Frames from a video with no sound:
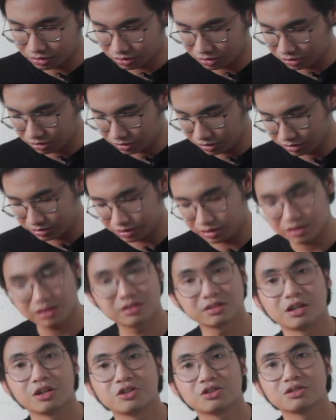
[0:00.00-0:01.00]
all the
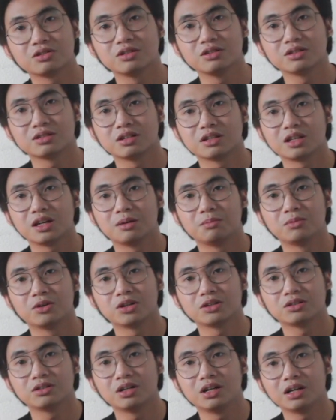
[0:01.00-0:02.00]
essentials that I
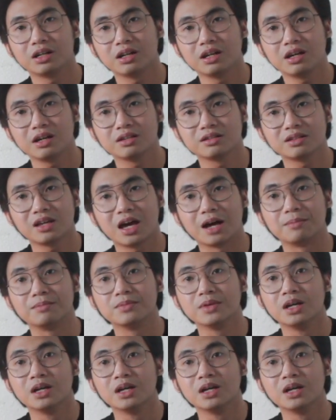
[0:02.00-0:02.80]
brought during the exam.